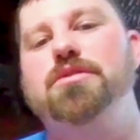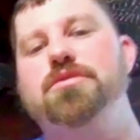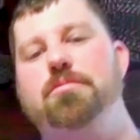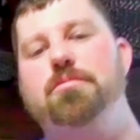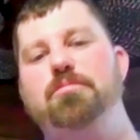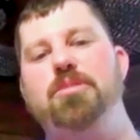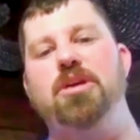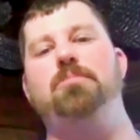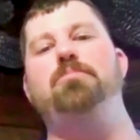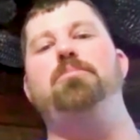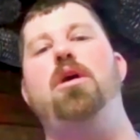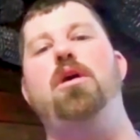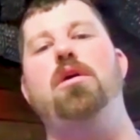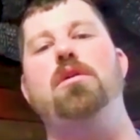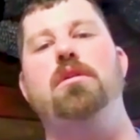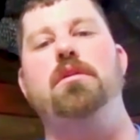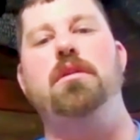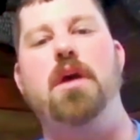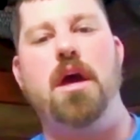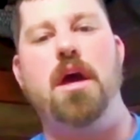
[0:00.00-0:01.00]
a big part
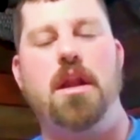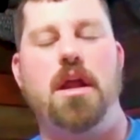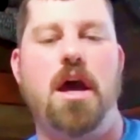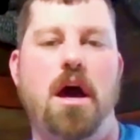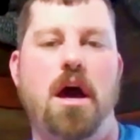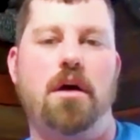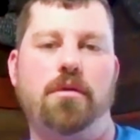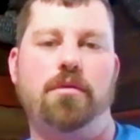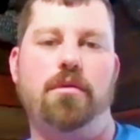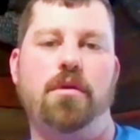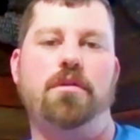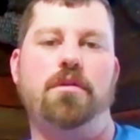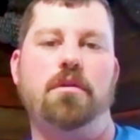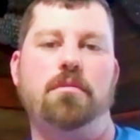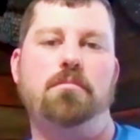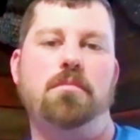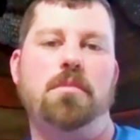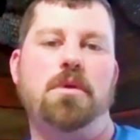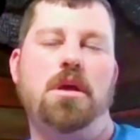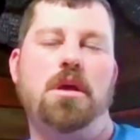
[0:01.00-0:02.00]
of that
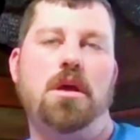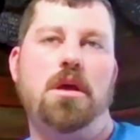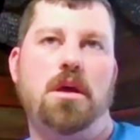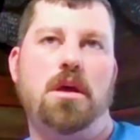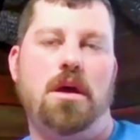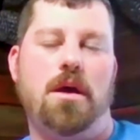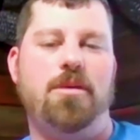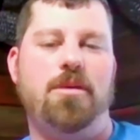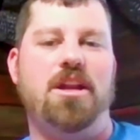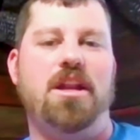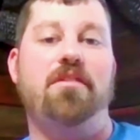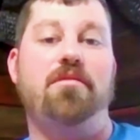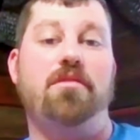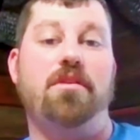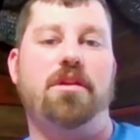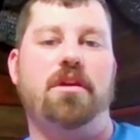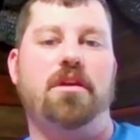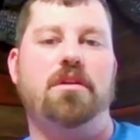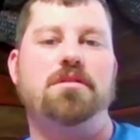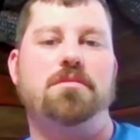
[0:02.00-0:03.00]
algorithm. I mean,
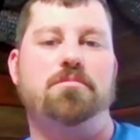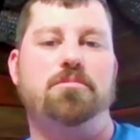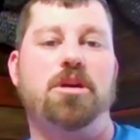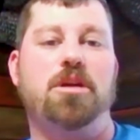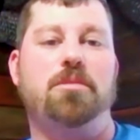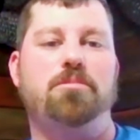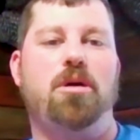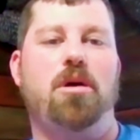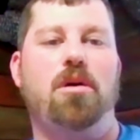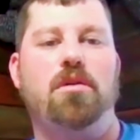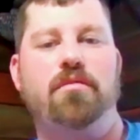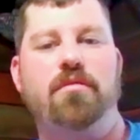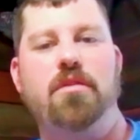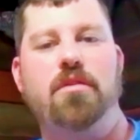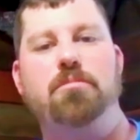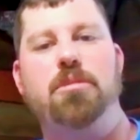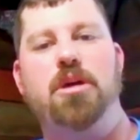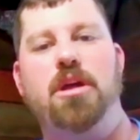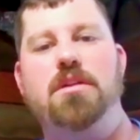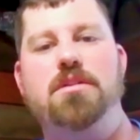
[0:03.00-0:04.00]
everything's a big part of it,
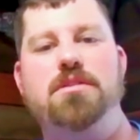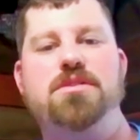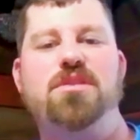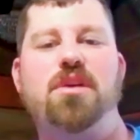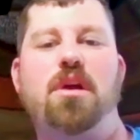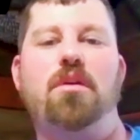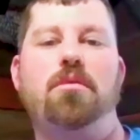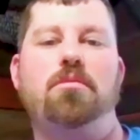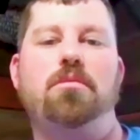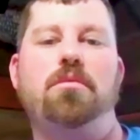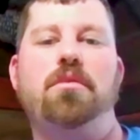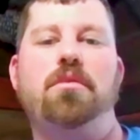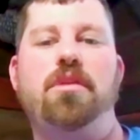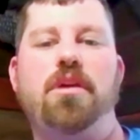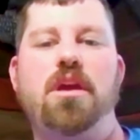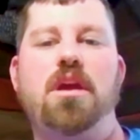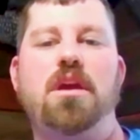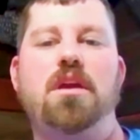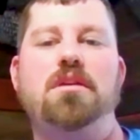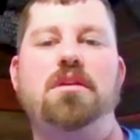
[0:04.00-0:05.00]
but certain
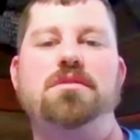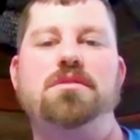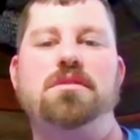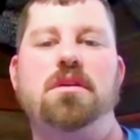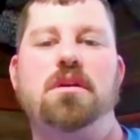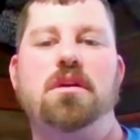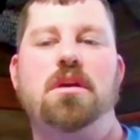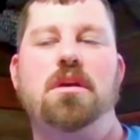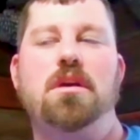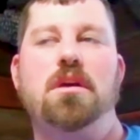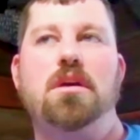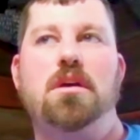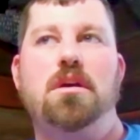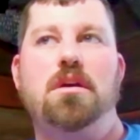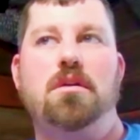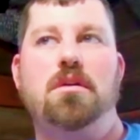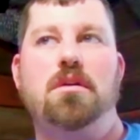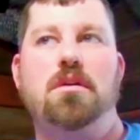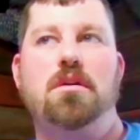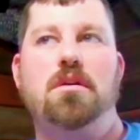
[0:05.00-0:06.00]
things,
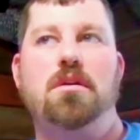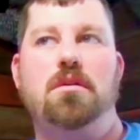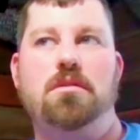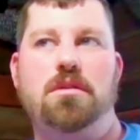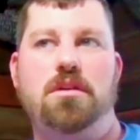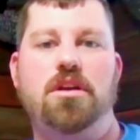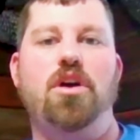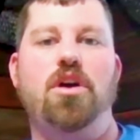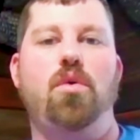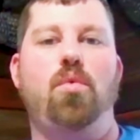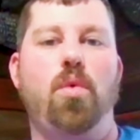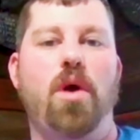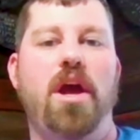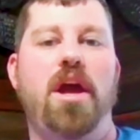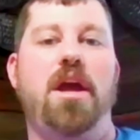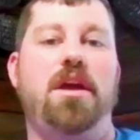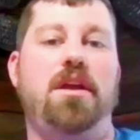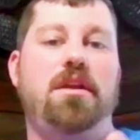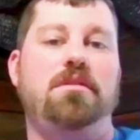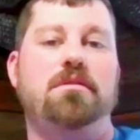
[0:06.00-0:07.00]

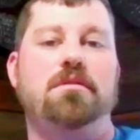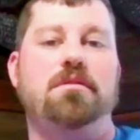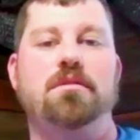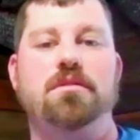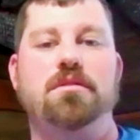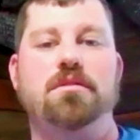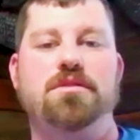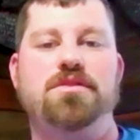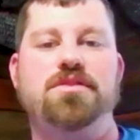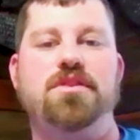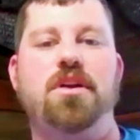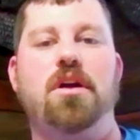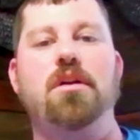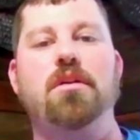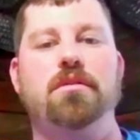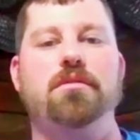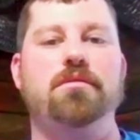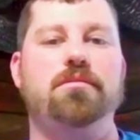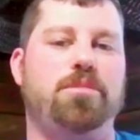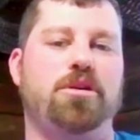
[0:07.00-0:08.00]
weigh
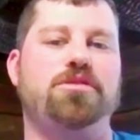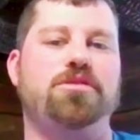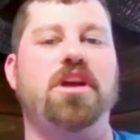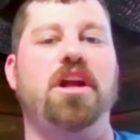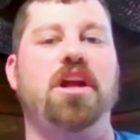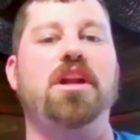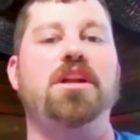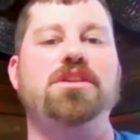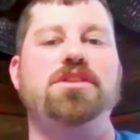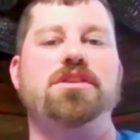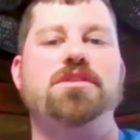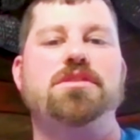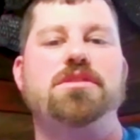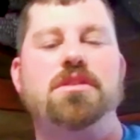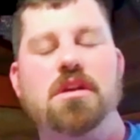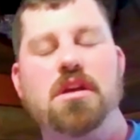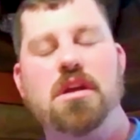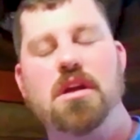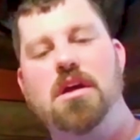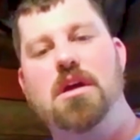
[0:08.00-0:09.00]
certain percentages.
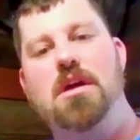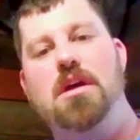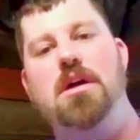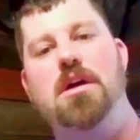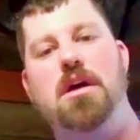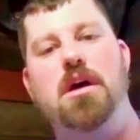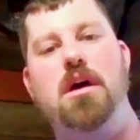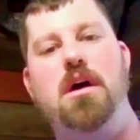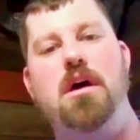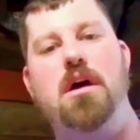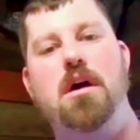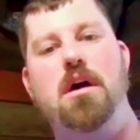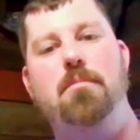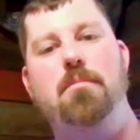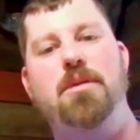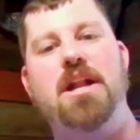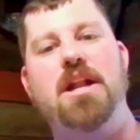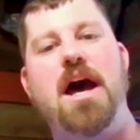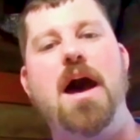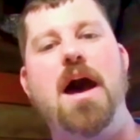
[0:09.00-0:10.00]

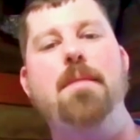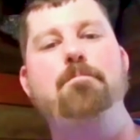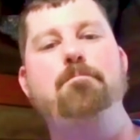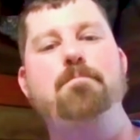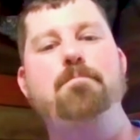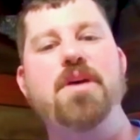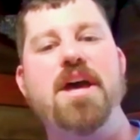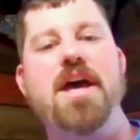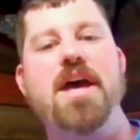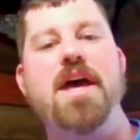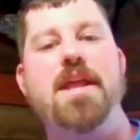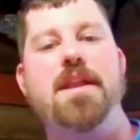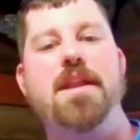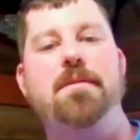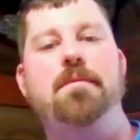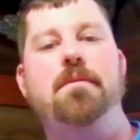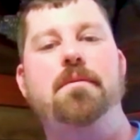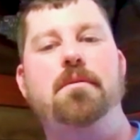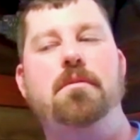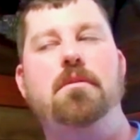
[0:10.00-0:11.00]
But I
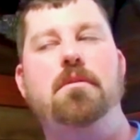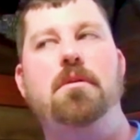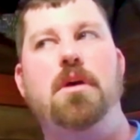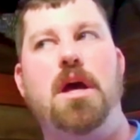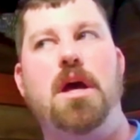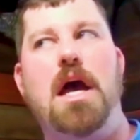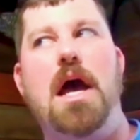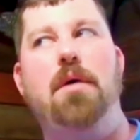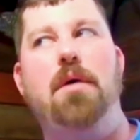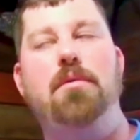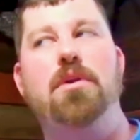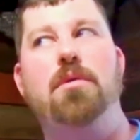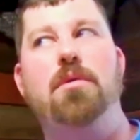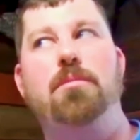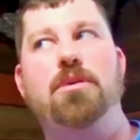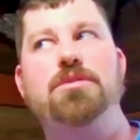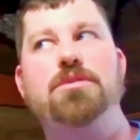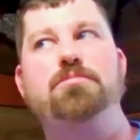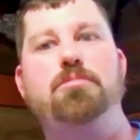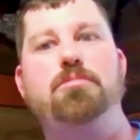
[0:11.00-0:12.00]
would
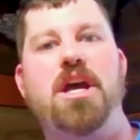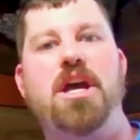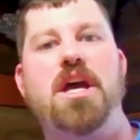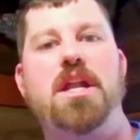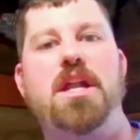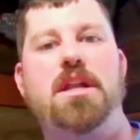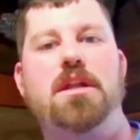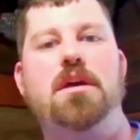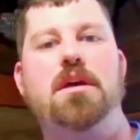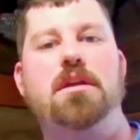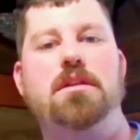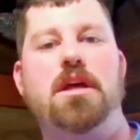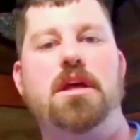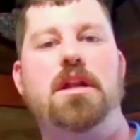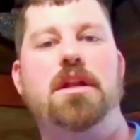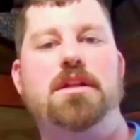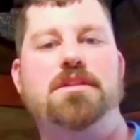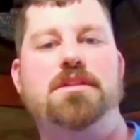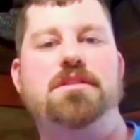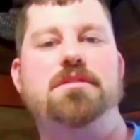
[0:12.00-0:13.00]
almost bet that
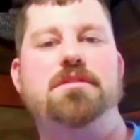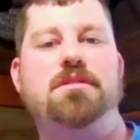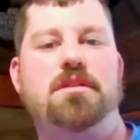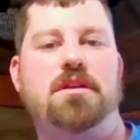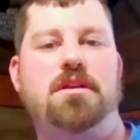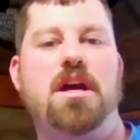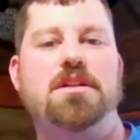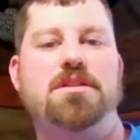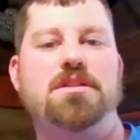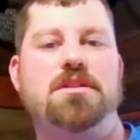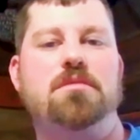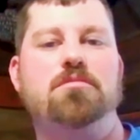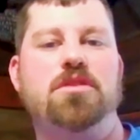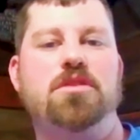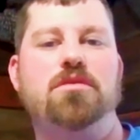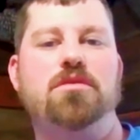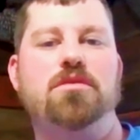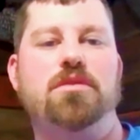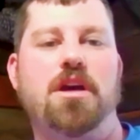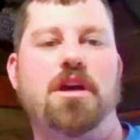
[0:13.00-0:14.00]
it's got something to
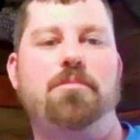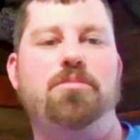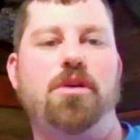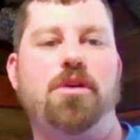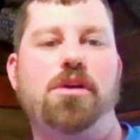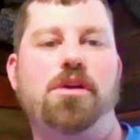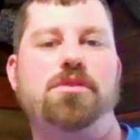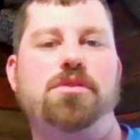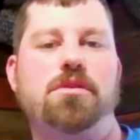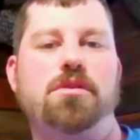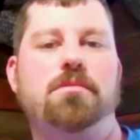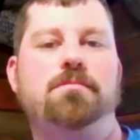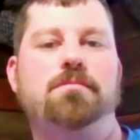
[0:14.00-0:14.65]
do with that pressure.